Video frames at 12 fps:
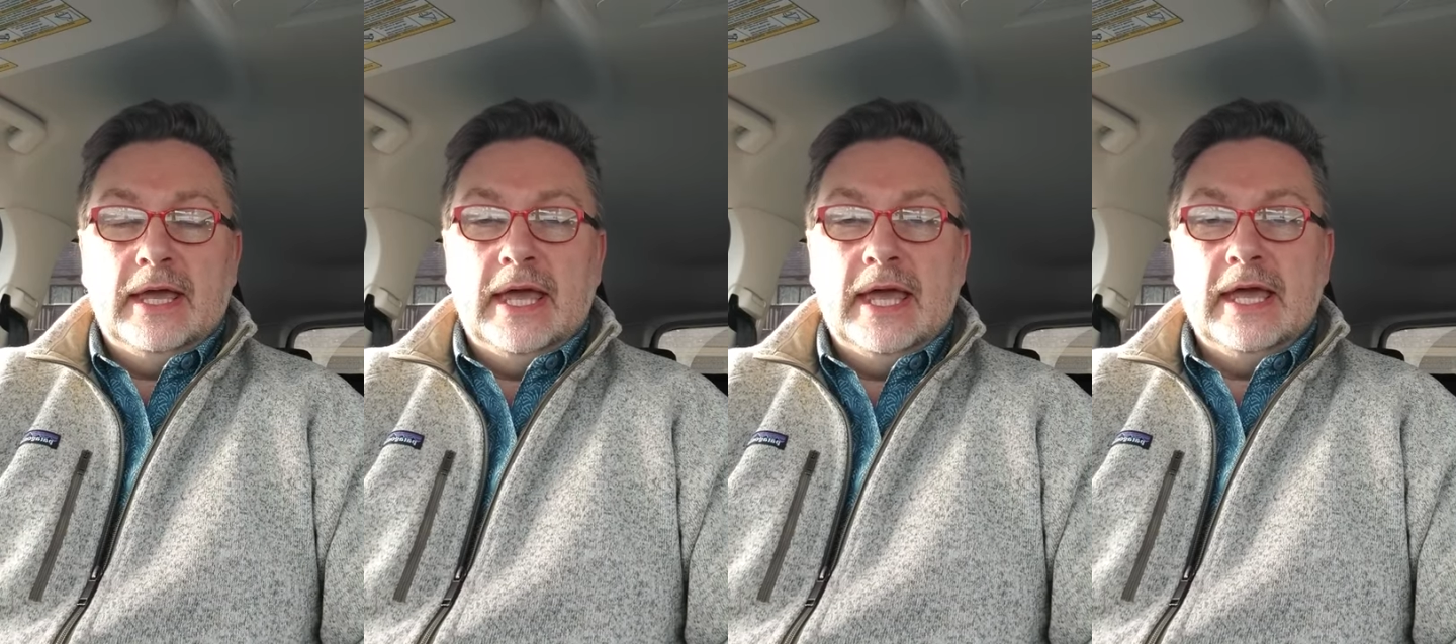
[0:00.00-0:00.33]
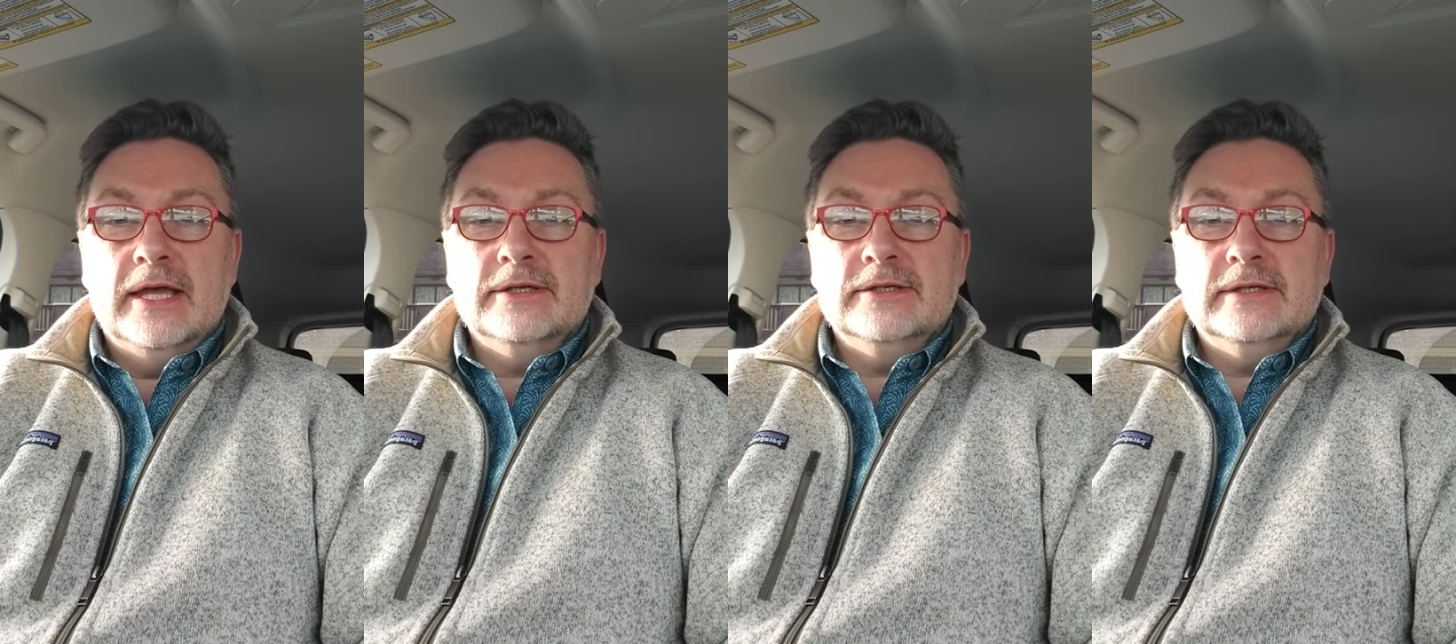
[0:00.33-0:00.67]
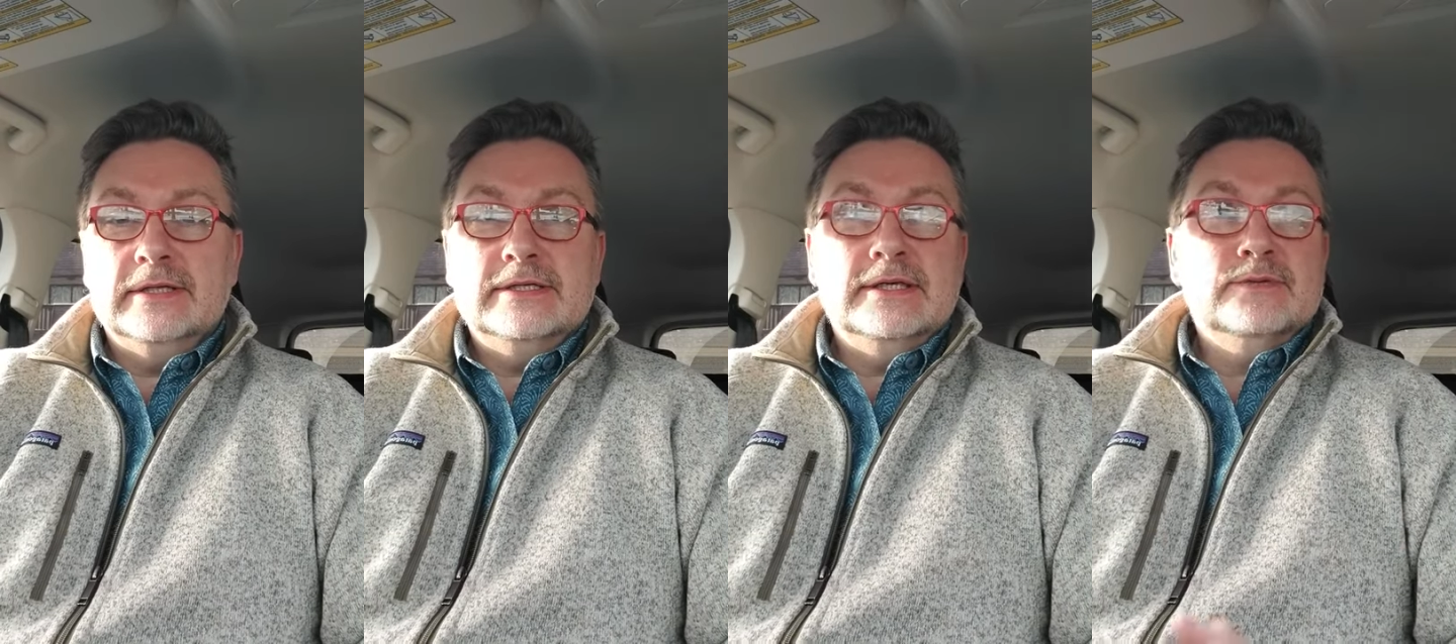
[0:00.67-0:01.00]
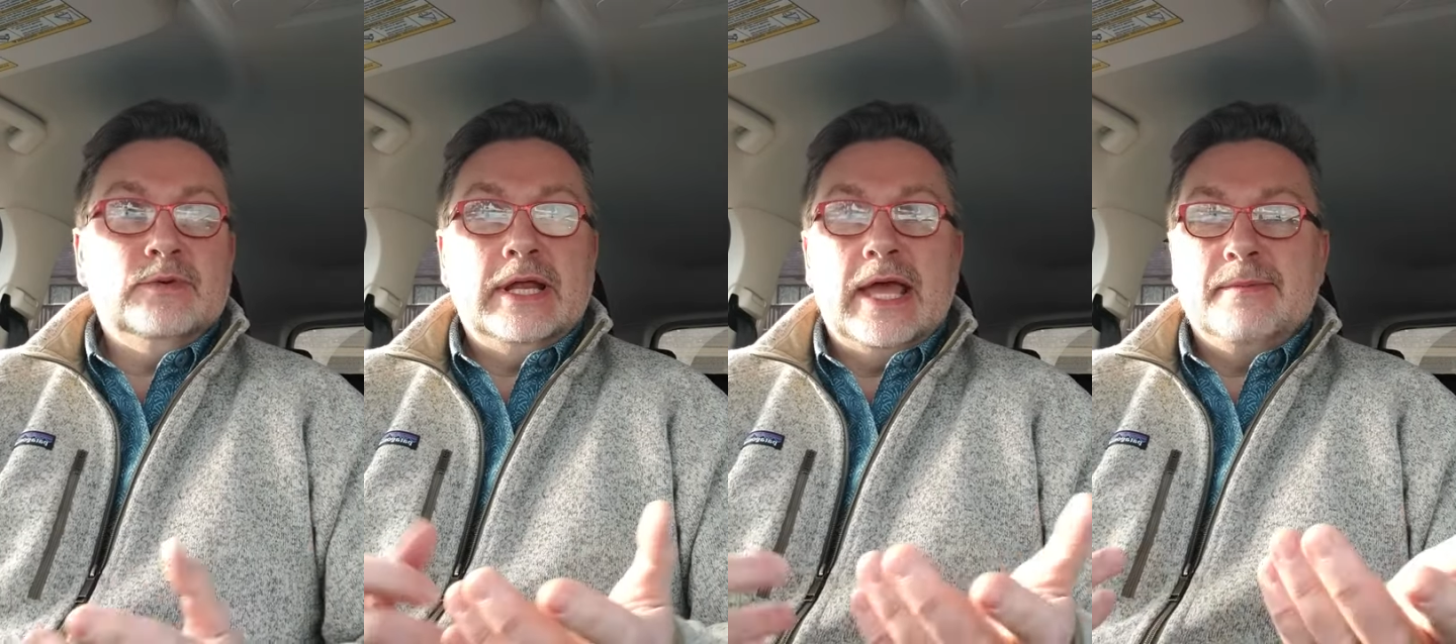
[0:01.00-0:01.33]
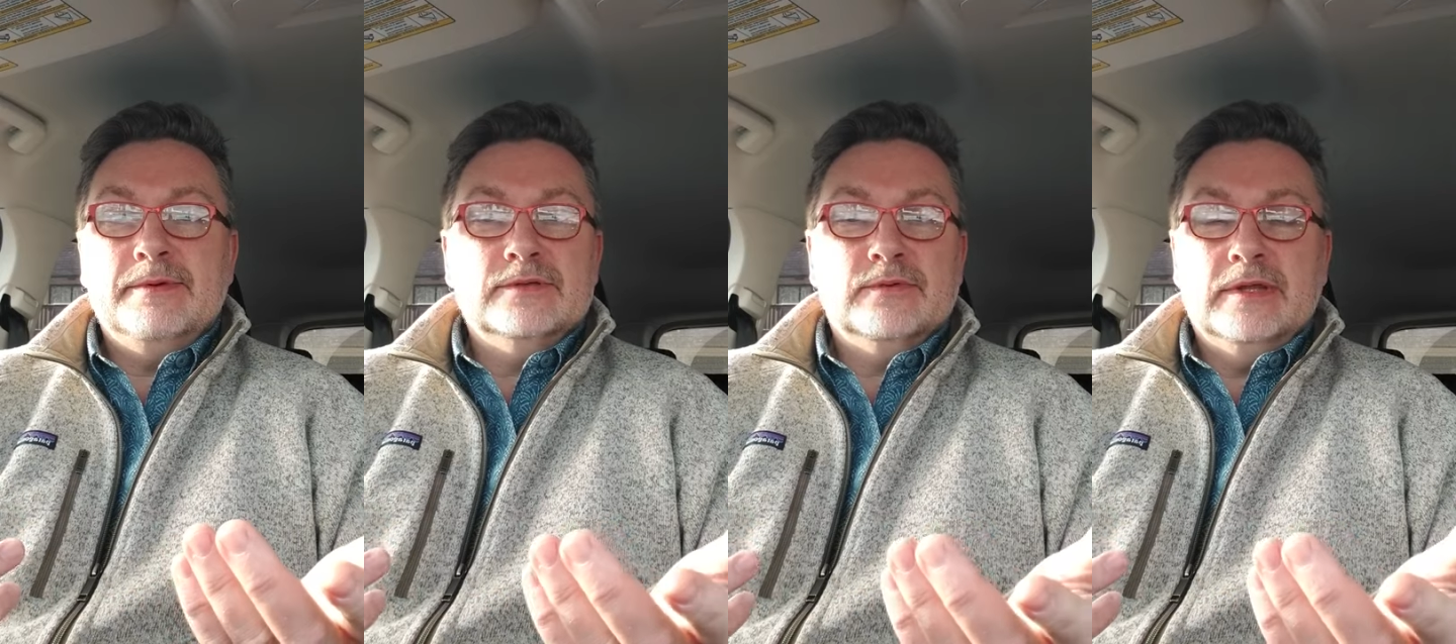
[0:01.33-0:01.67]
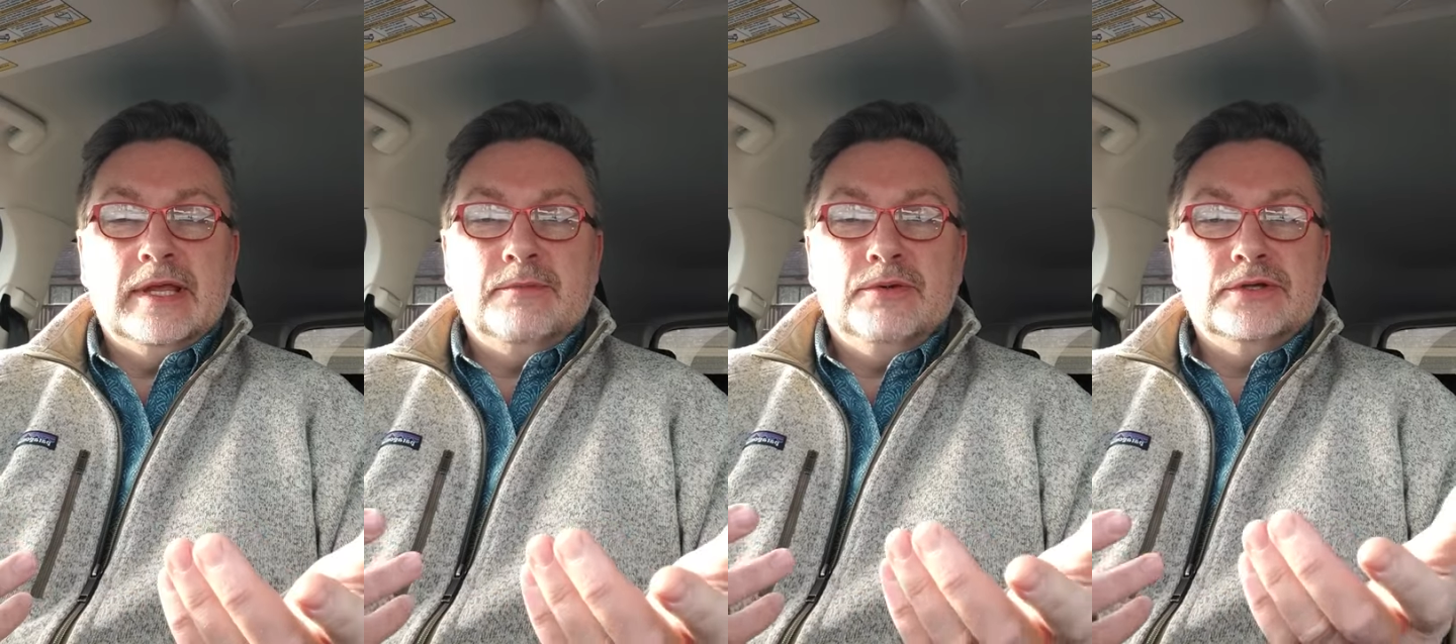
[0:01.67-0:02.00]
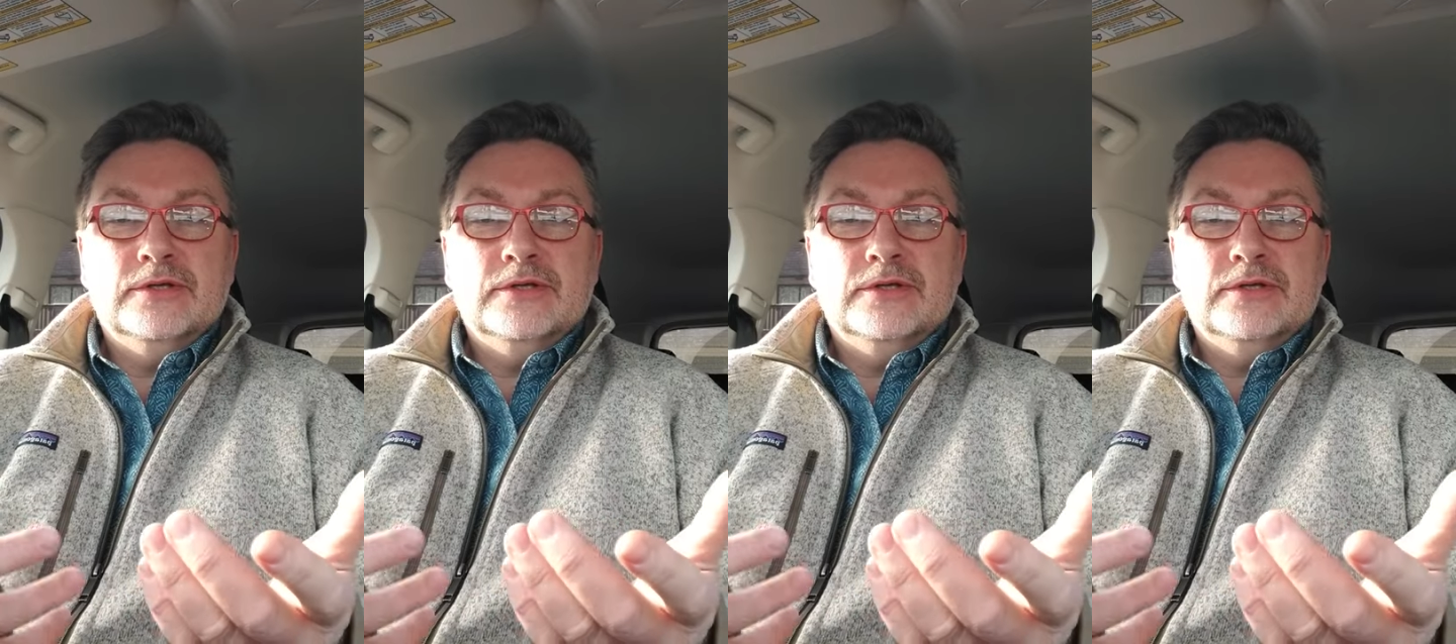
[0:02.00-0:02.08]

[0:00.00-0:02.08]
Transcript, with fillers: And this is what happens when they put